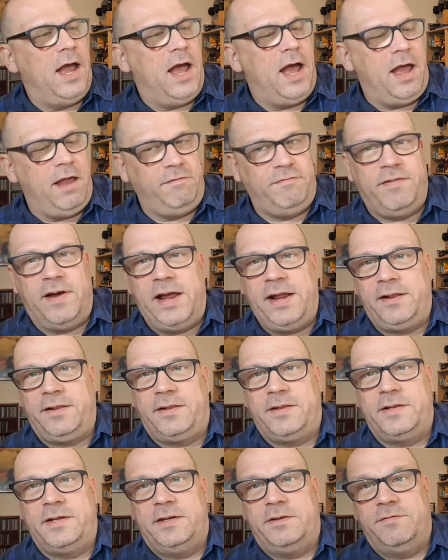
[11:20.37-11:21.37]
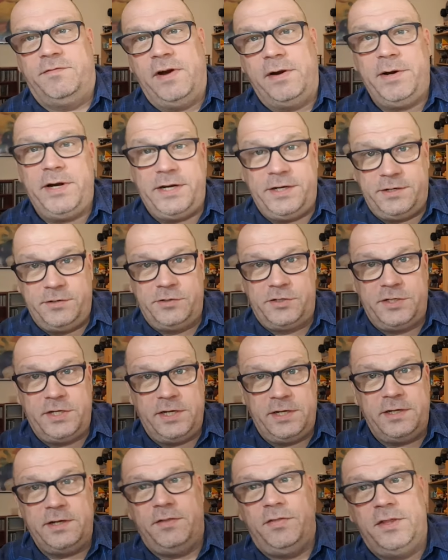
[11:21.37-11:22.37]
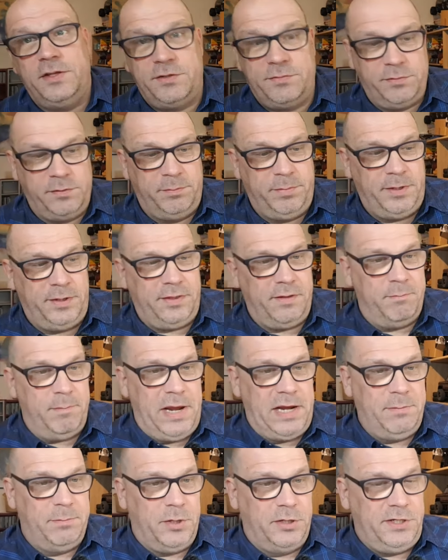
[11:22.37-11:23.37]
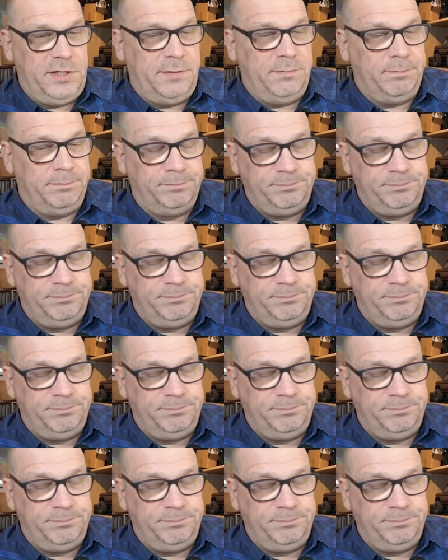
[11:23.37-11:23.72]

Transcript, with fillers: I find it very interesting. This will be the main body.